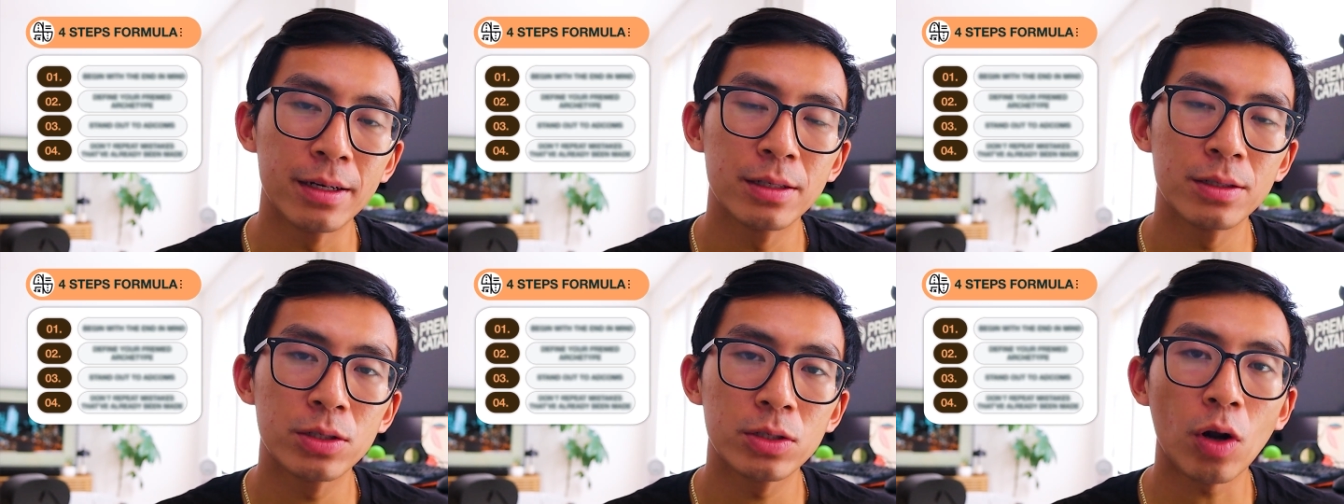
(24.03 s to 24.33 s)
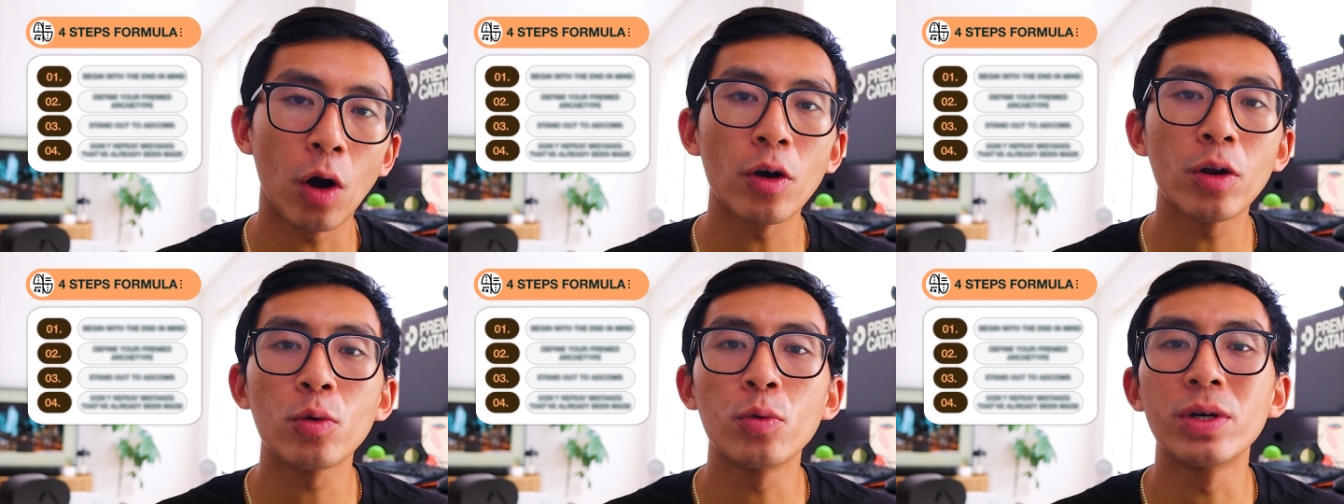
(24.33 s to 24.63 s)

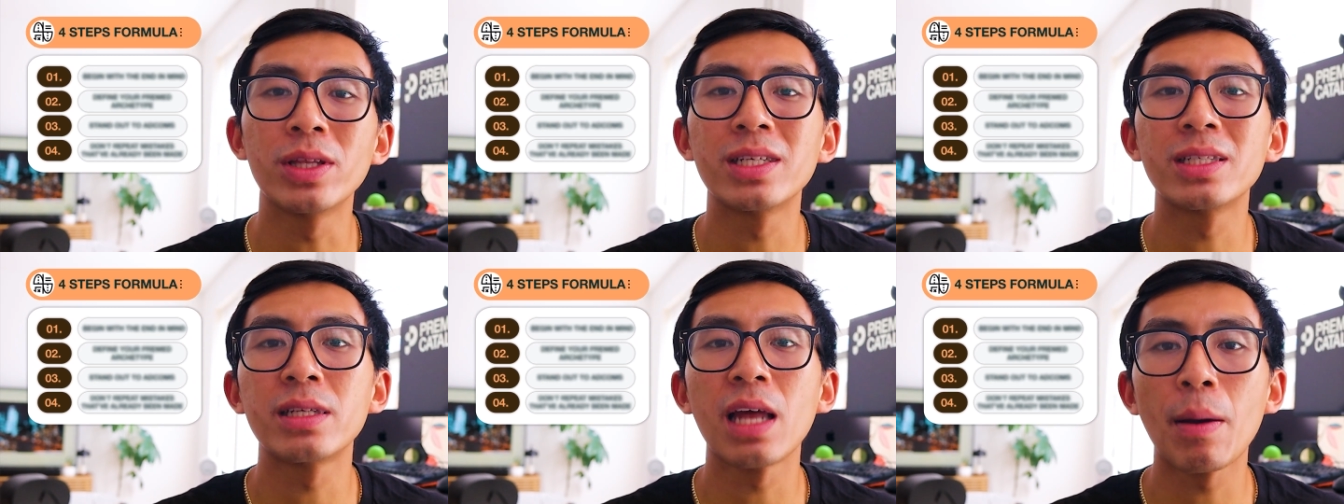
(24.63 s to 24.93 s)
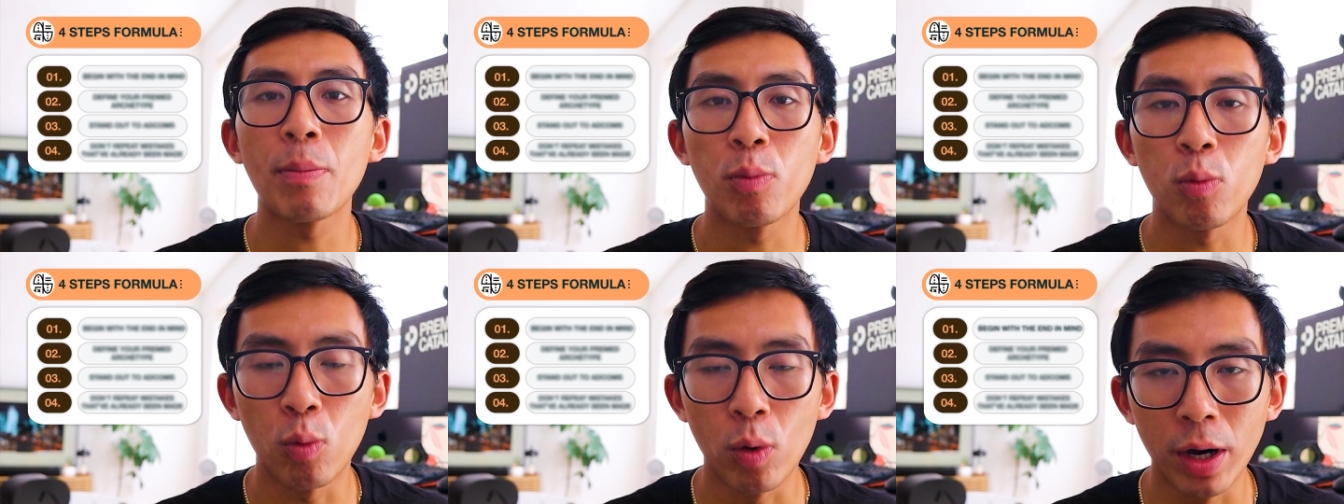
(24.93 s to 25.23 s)
starting with
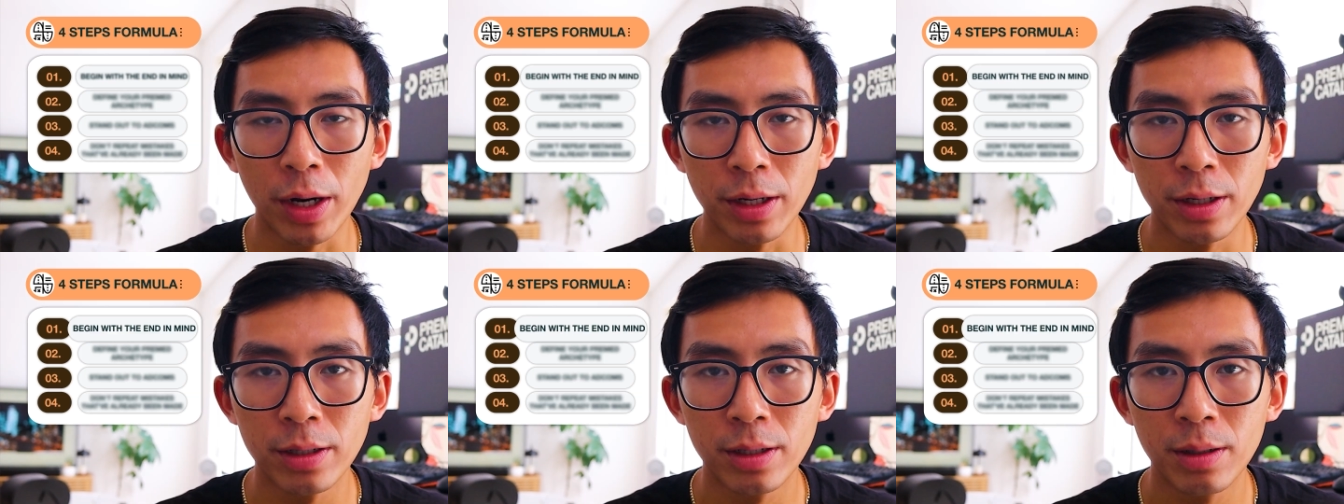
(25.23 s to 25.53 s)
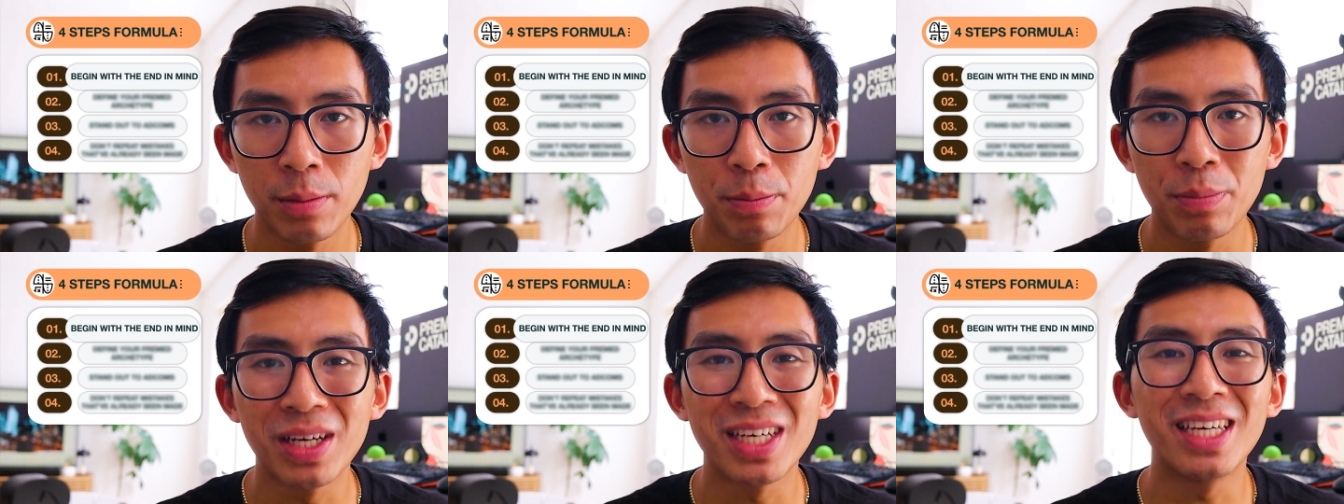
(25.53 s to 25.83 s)
step one,
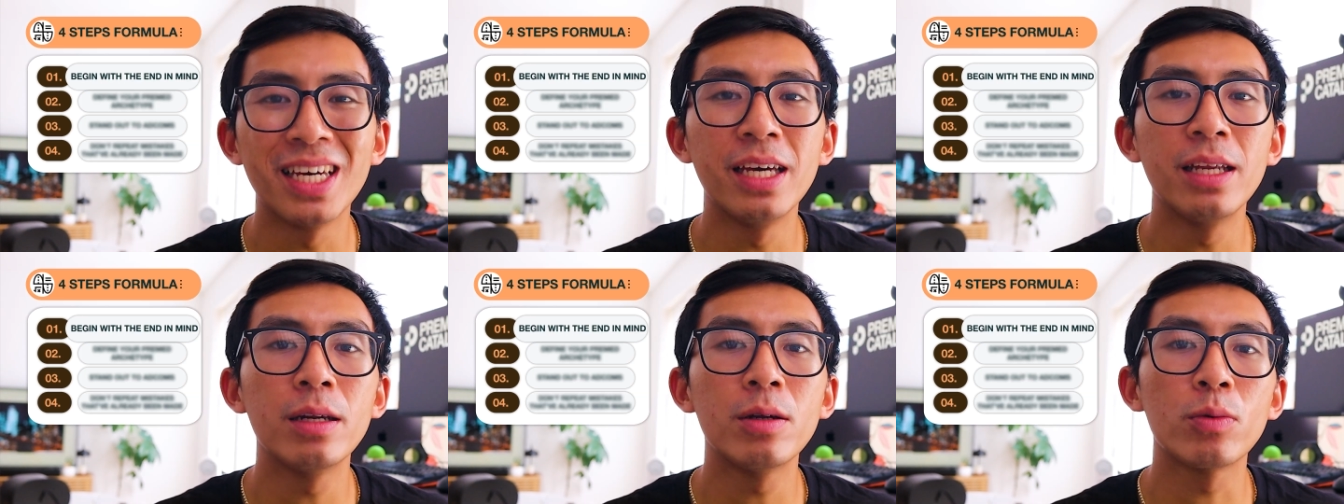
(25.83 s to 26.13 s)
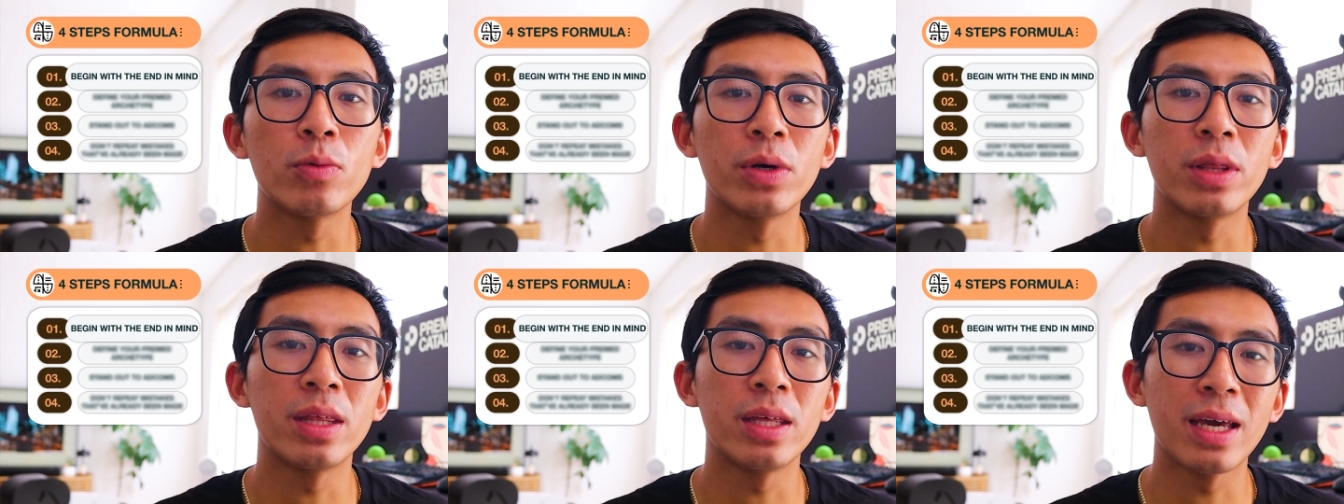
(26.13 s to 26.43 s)
begin
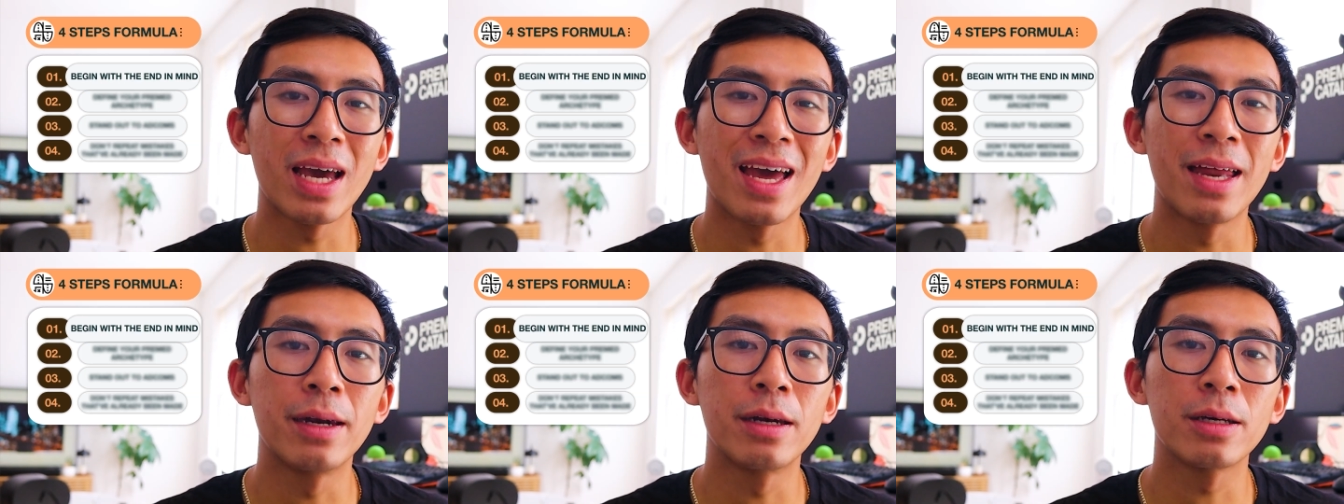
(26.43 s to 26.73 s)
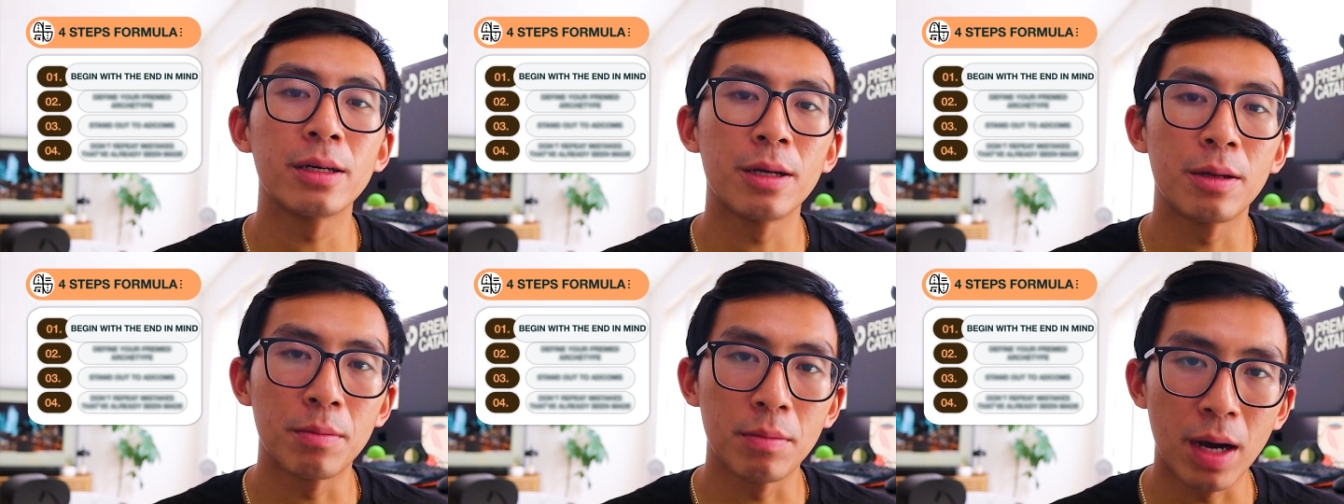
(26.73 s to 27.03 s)
with the
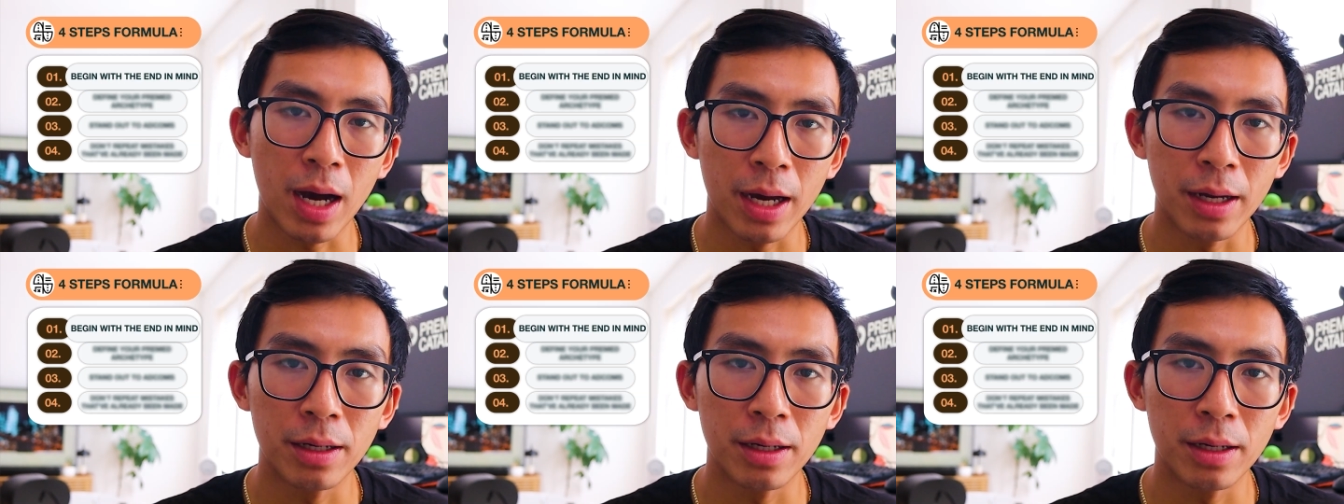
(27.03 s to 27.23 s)
end in mind.